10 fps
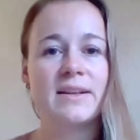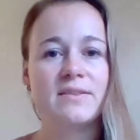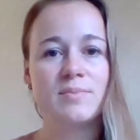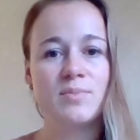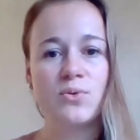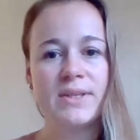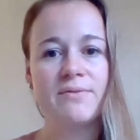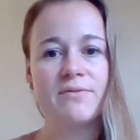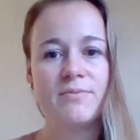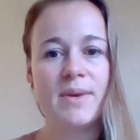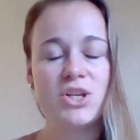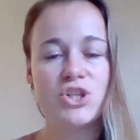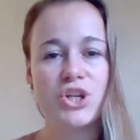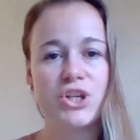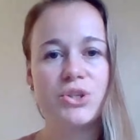and supporting
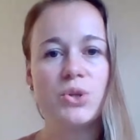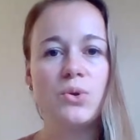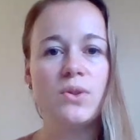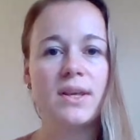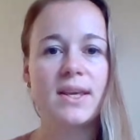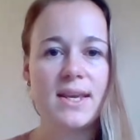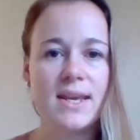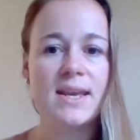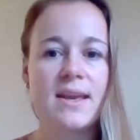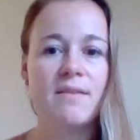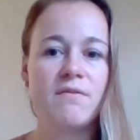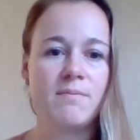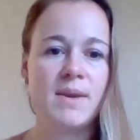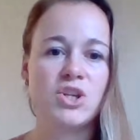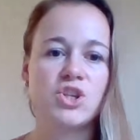information to the key
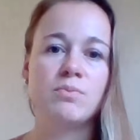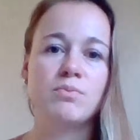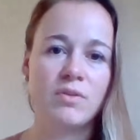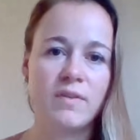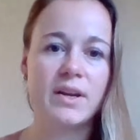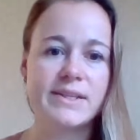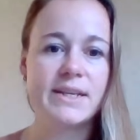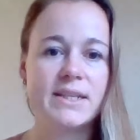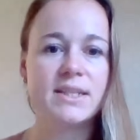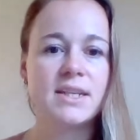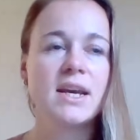information provided.